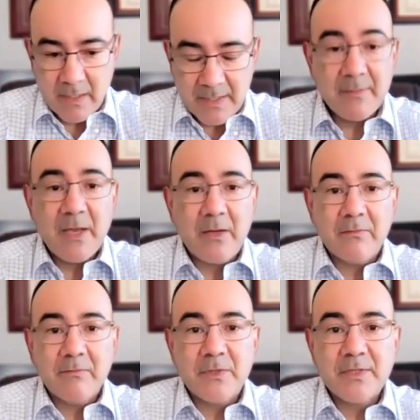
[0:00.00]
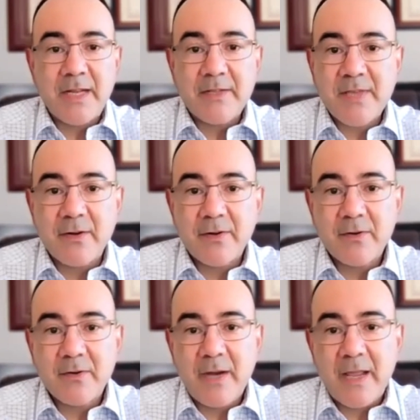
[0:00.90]
Email your state
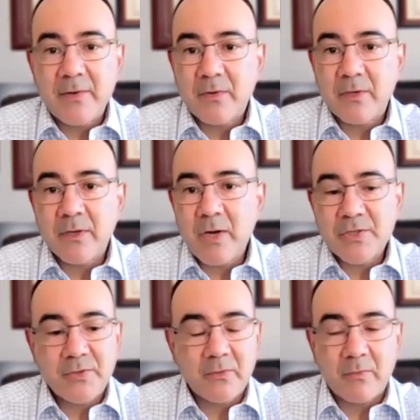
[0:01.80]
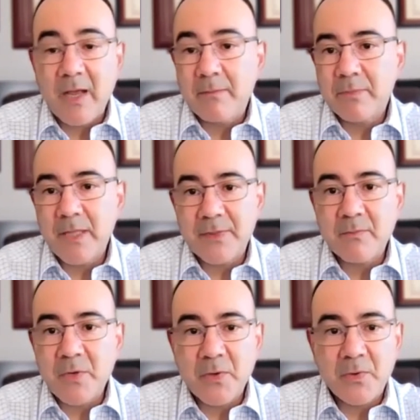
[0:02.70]
senator and or congressional rep. Let
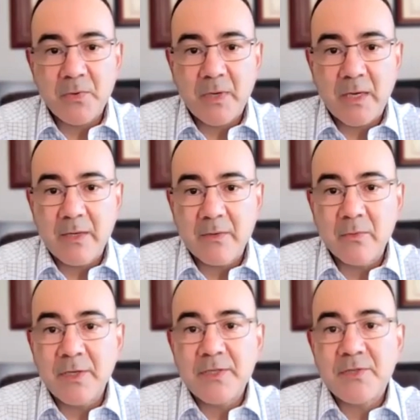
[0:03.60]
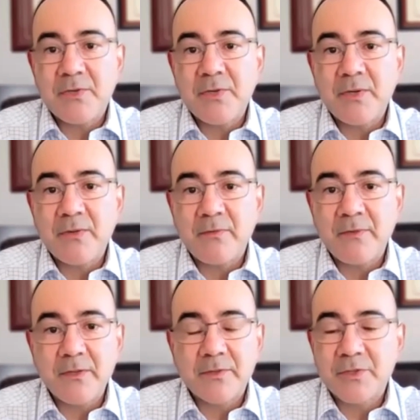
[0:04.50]
them know what it is you're doing in the
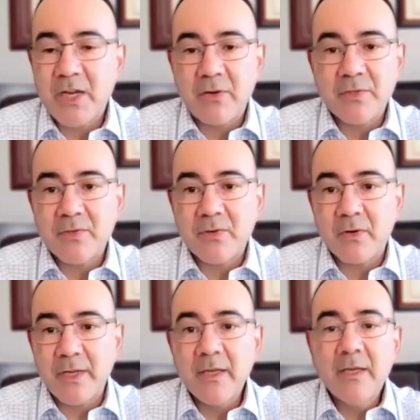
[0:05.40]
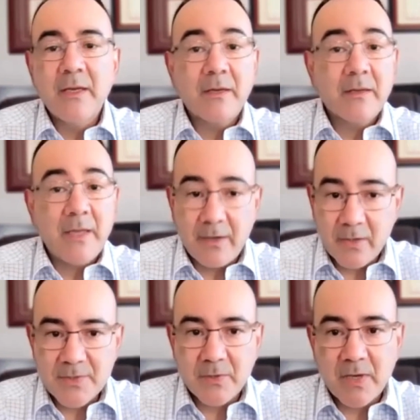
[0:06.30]
field. Share a story. And
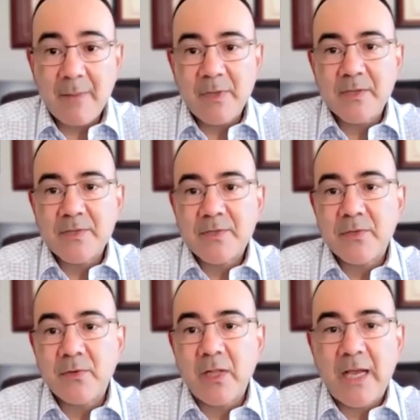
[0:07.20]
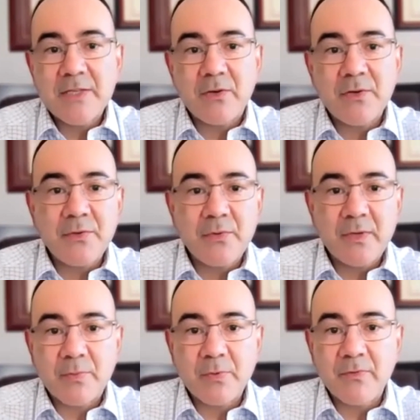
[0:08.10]
also copy us. Utilize our new and
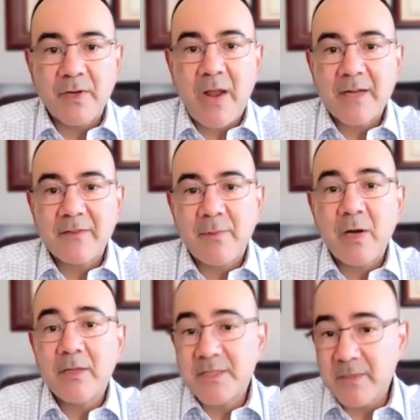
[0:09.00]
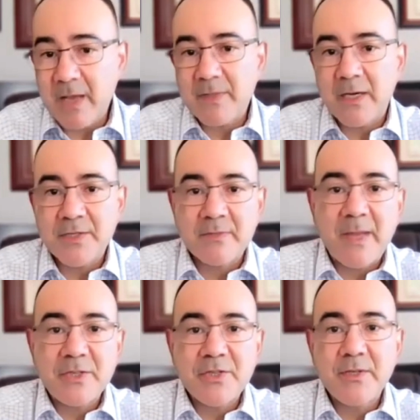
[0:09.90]
improved interactive policy map that I just
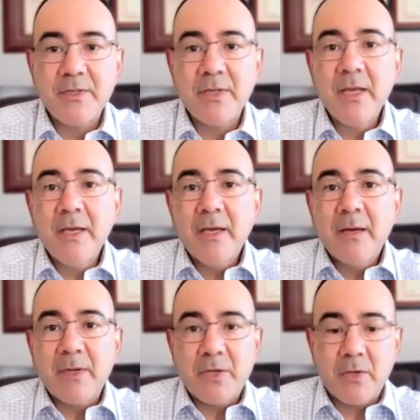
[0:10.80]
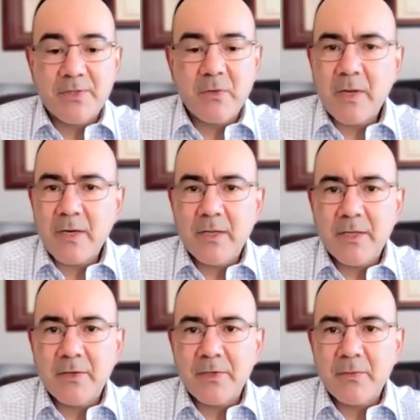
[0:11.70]
mentioned. But you also want to,
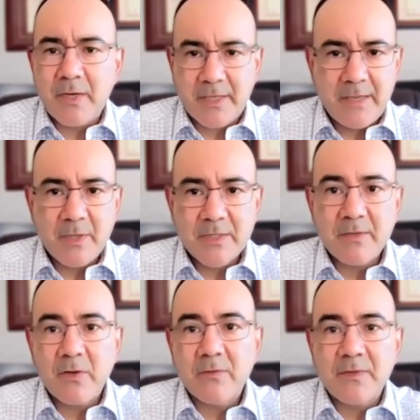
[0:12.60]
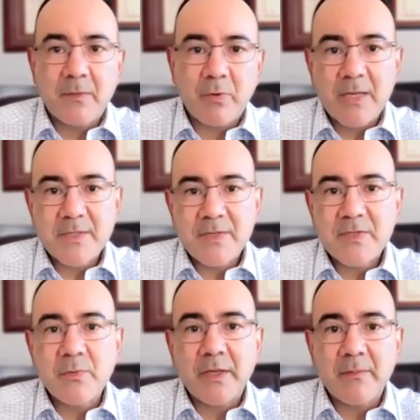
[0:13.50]
you want to keep us involved in the process
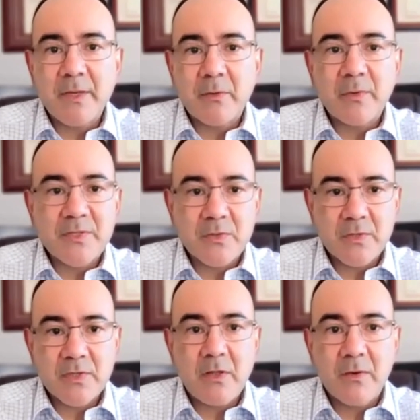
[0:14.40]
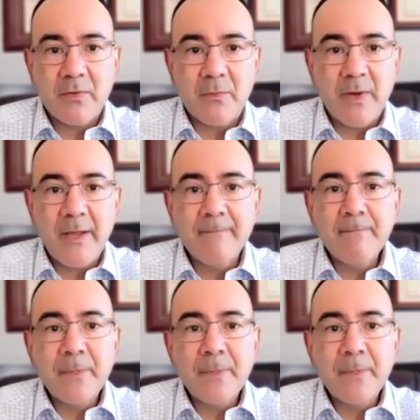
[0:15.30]
so we can be a resource along the way.